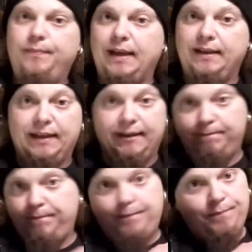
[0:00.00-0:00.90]
Again,
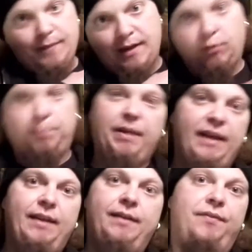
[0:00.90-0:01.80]
or
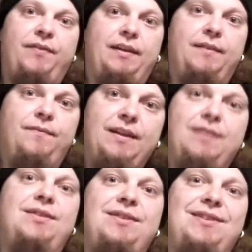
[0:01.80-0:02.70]
bet anything.
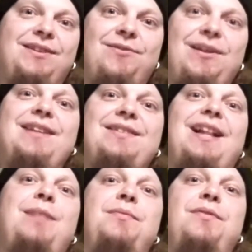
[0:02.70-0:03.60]
This is the greatest
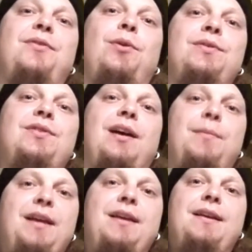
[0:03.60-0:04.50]
album of all time.
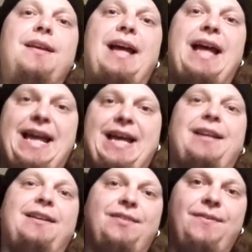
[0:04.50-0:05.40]

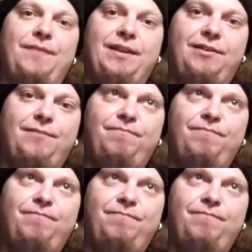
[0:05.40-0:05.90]
And the